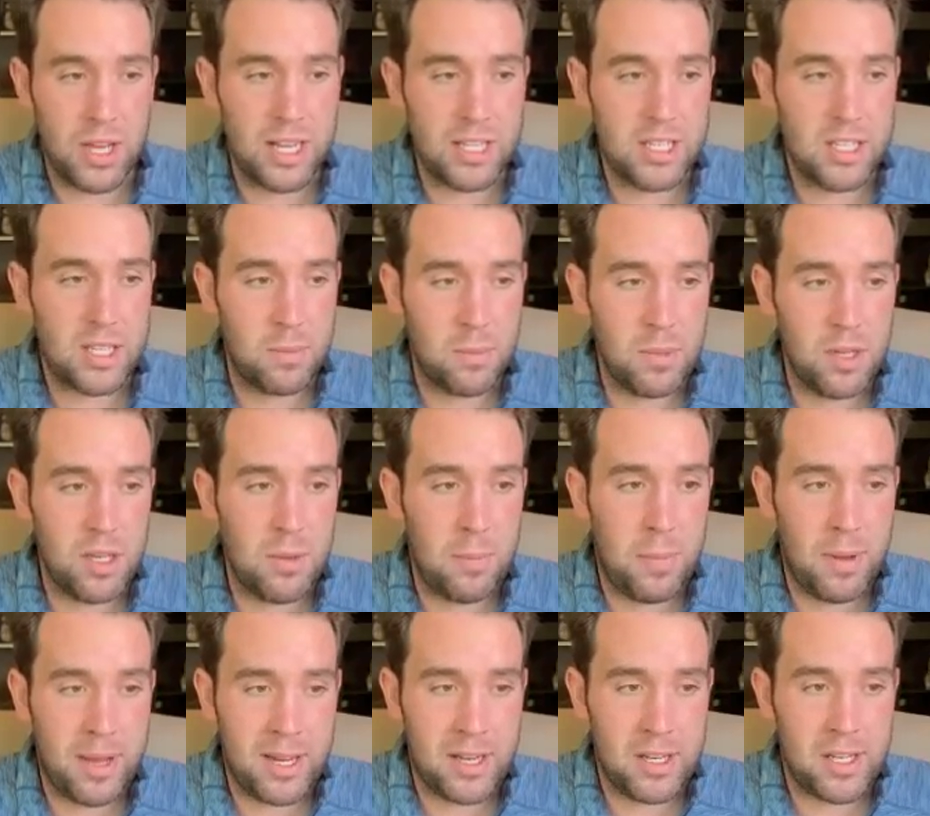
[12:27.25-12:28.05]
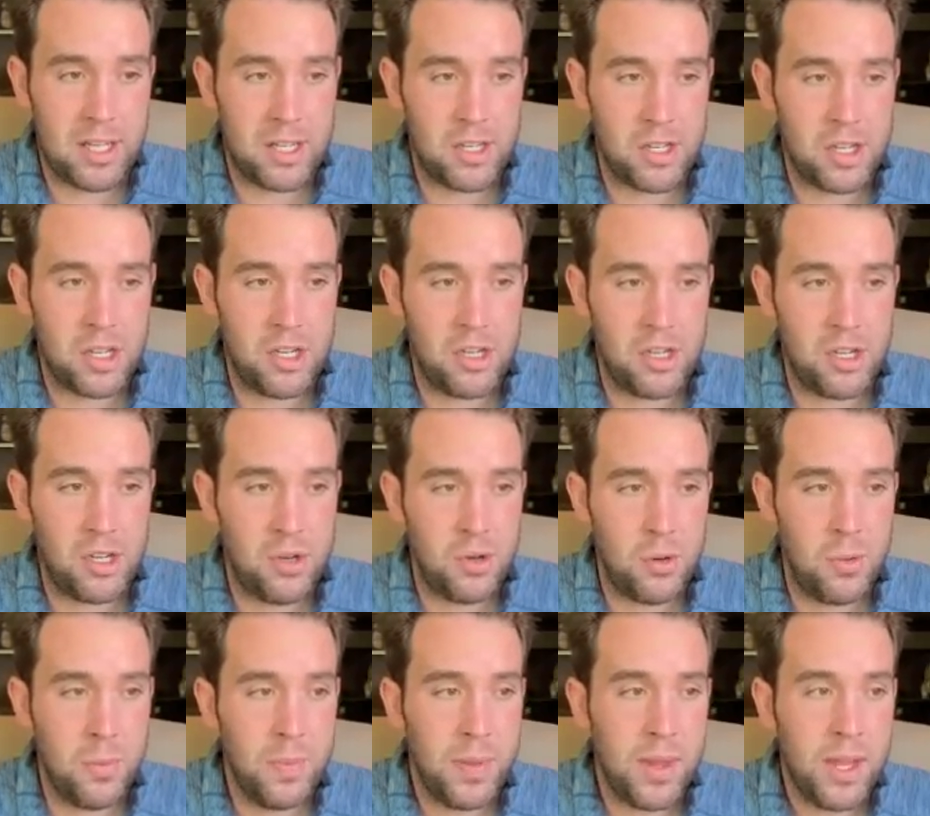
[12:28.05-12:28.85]
That's something to pay attention
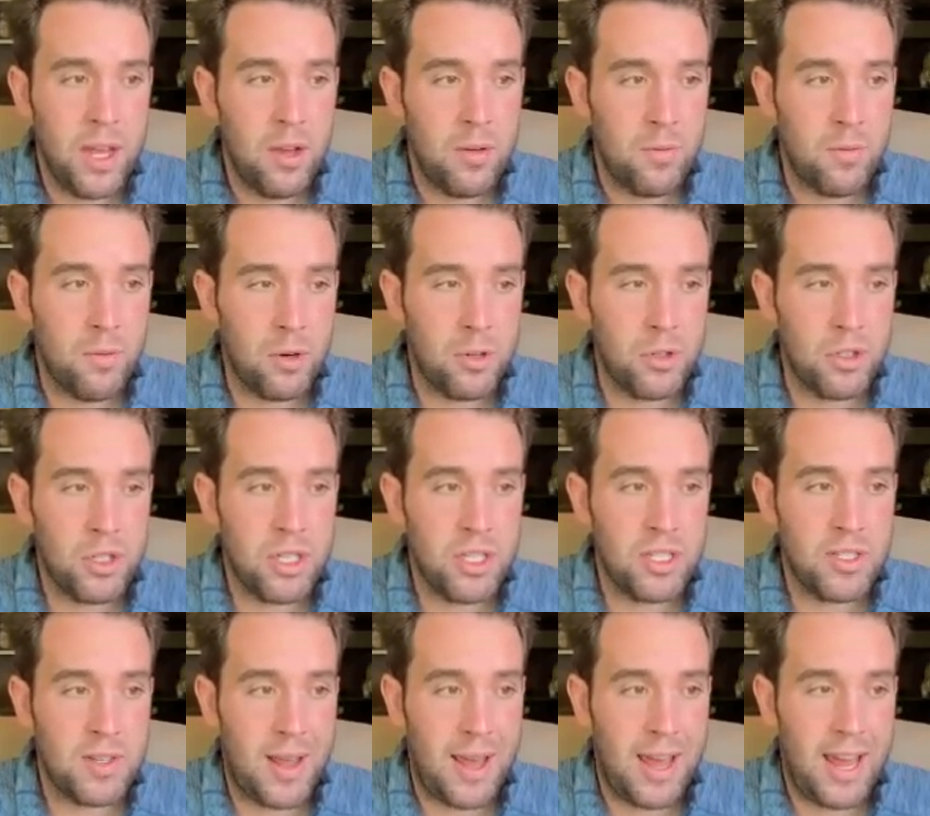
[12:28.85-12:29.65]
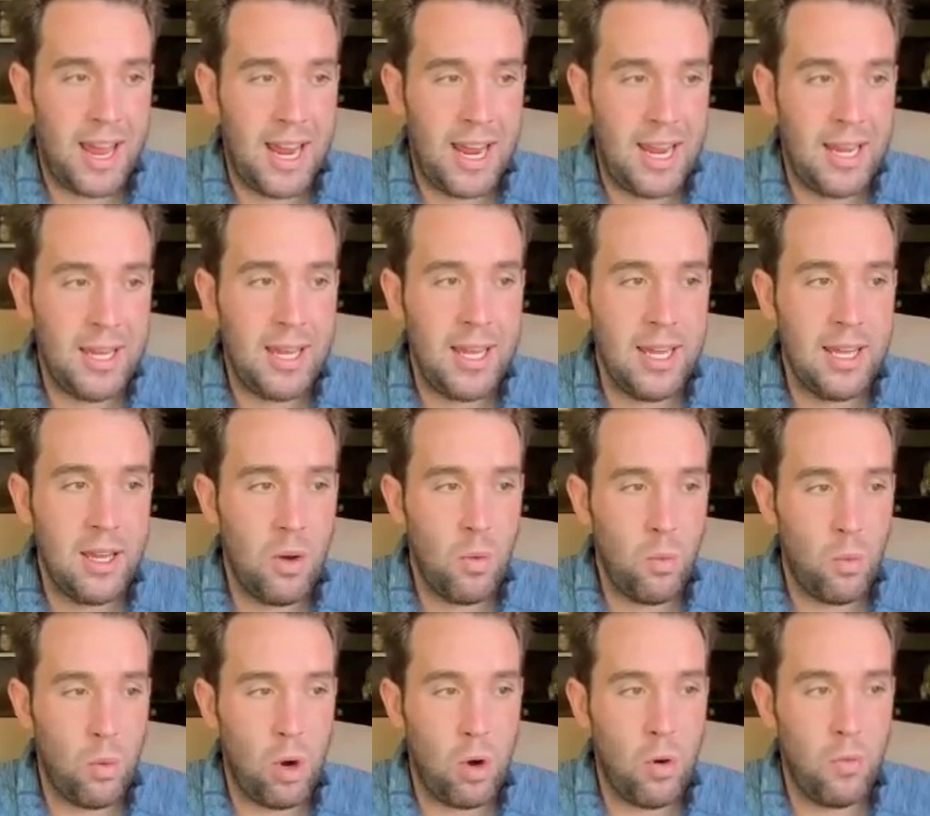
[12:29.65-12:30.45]
to, versus
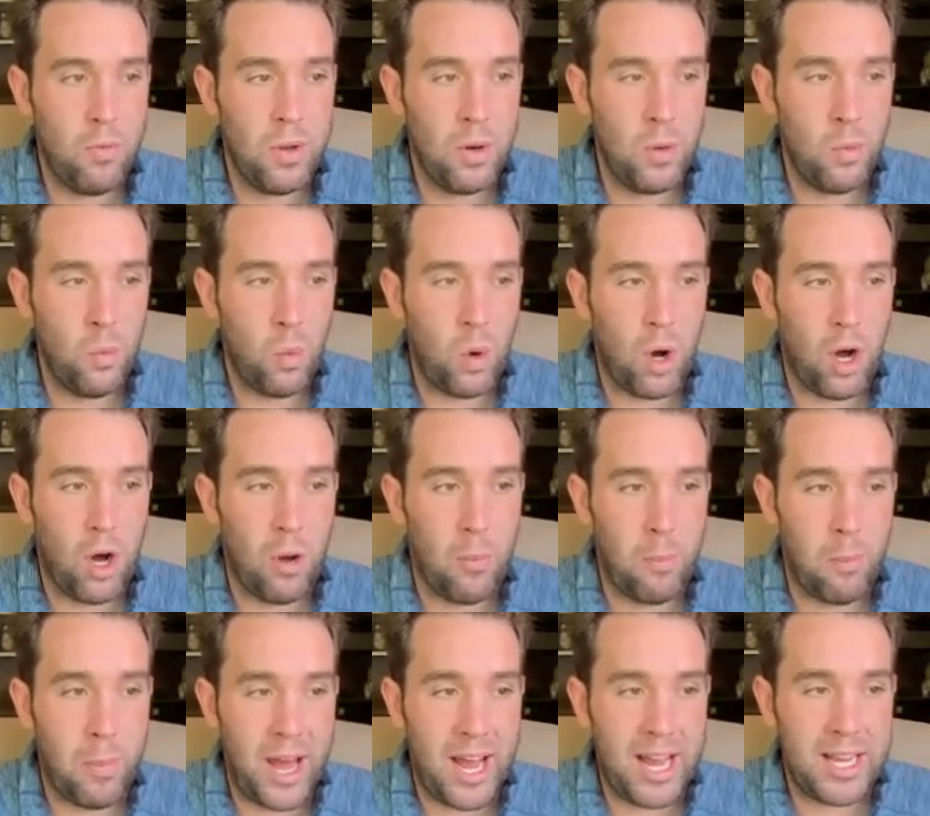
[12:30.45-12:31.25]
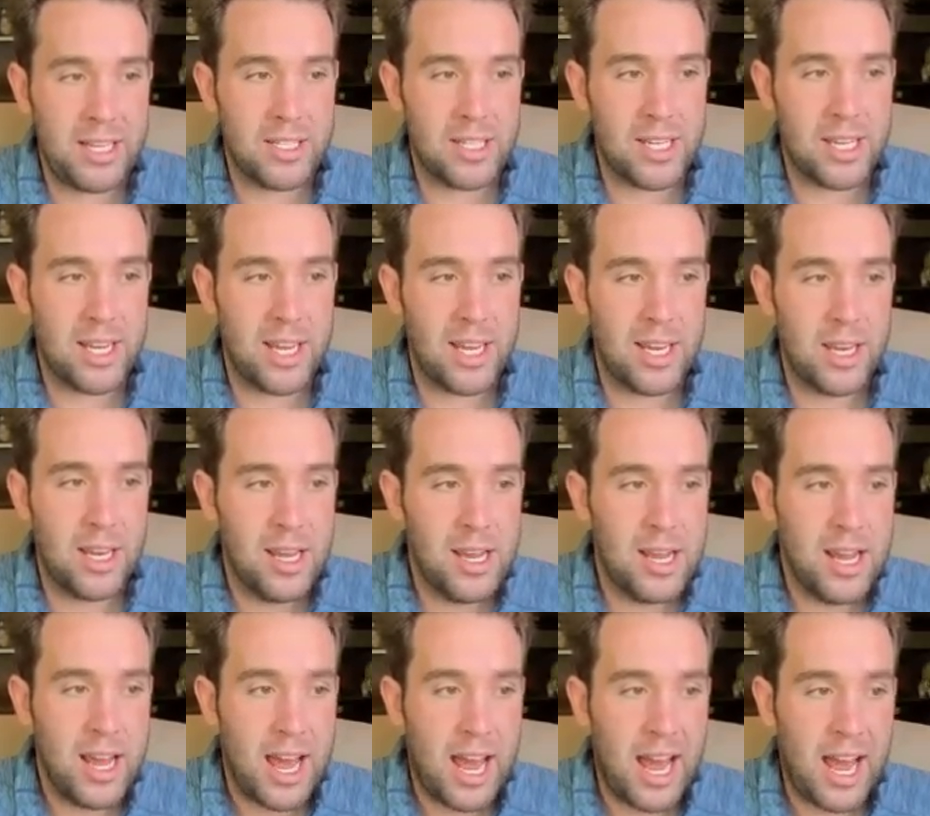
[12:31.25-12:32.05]
hanging woven wall
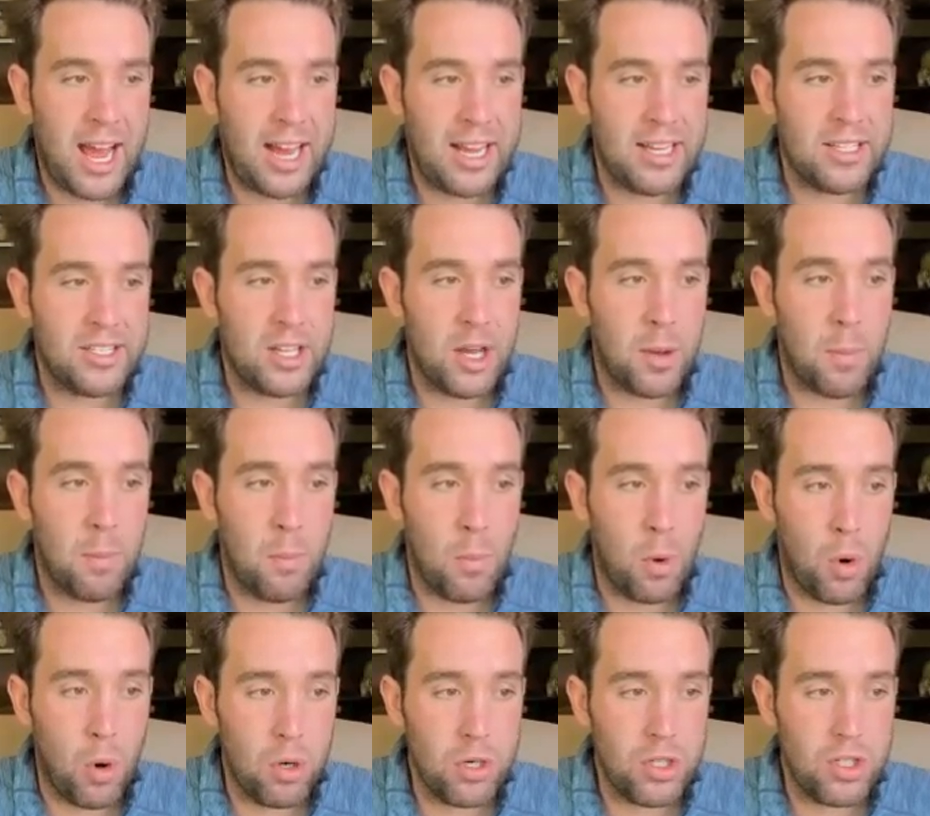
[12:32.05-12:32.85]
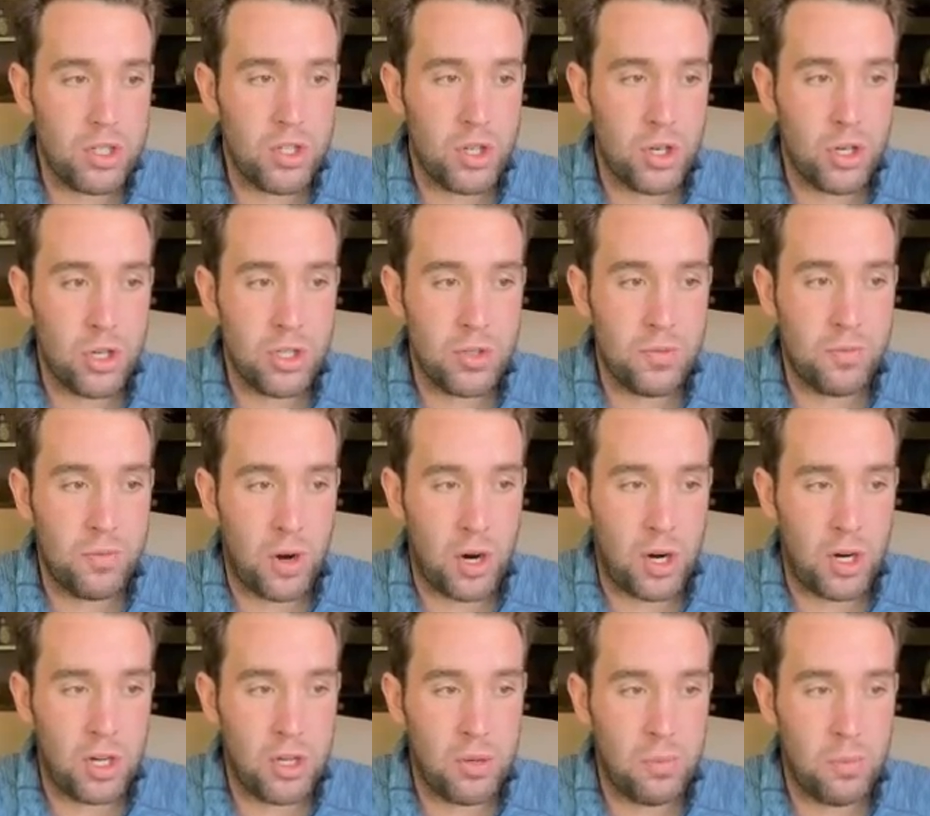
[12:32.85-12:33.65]
basket has more search
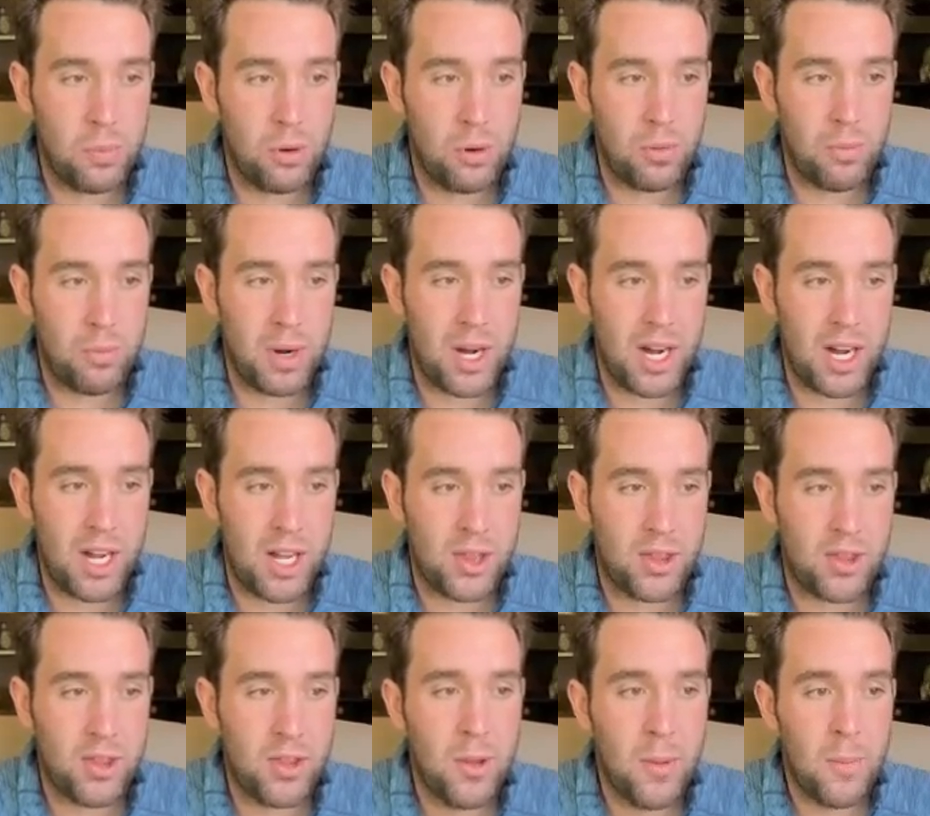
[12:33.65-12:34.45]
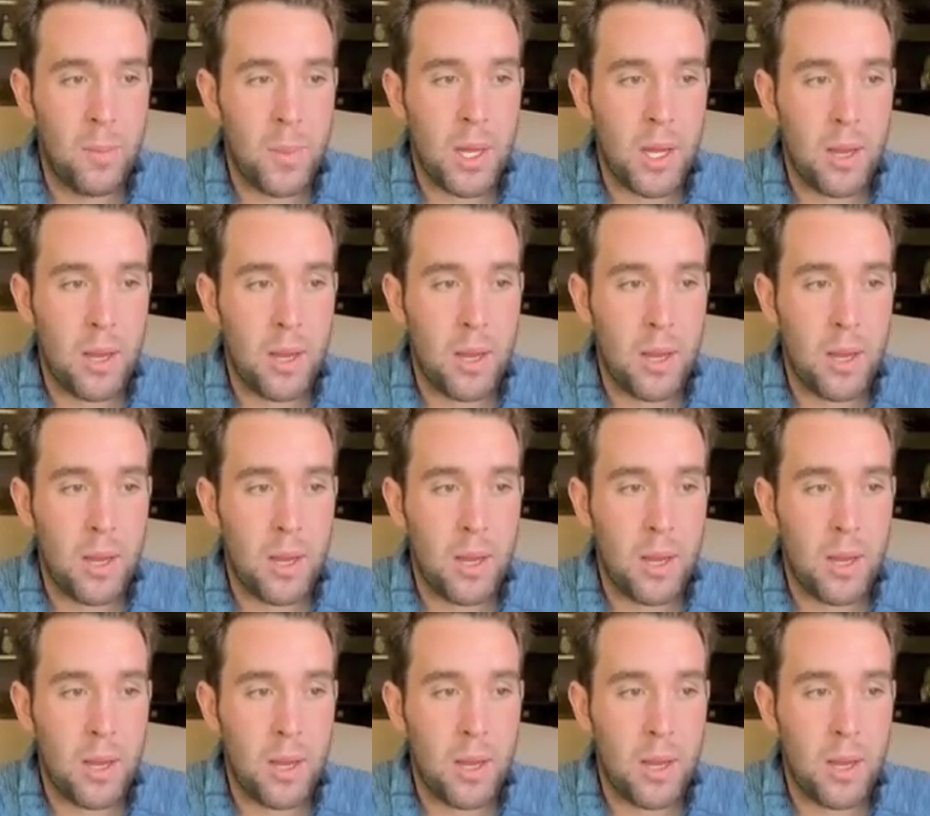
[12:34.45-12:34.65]
volume per month,